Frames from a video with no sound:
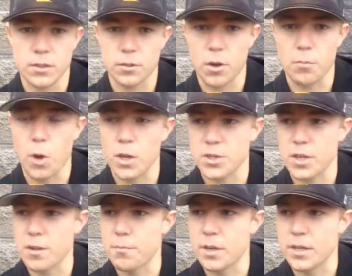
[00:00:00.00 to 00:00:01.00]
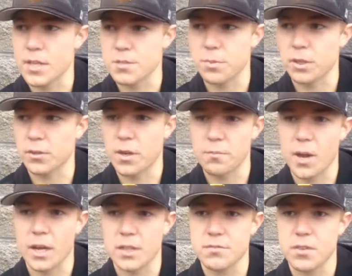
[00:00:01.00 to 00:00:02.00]
grew up watching him. My dad's a big Greg
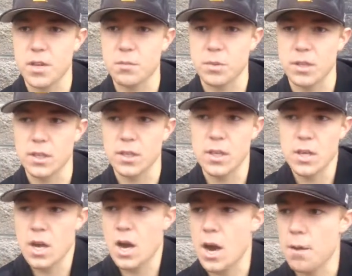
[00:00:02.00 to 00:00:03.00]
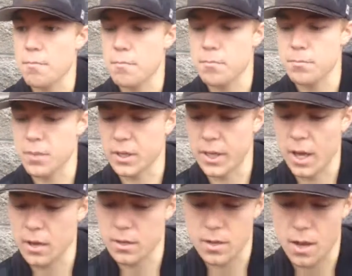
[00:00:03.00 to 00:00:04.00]
Maddux fan, but
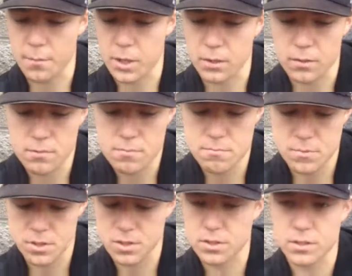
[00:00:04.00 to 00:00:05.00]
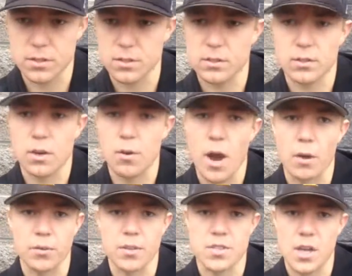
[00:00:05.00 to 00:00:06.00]
just go
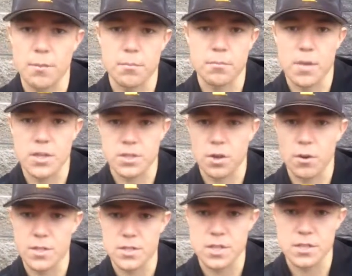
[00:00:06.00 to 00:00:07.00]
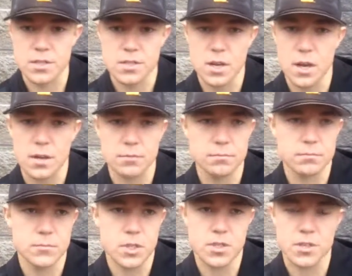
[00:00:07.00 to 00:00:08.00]
out the same as it always is.
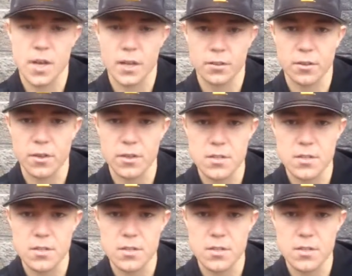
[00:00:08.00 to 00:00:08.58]
Just attack the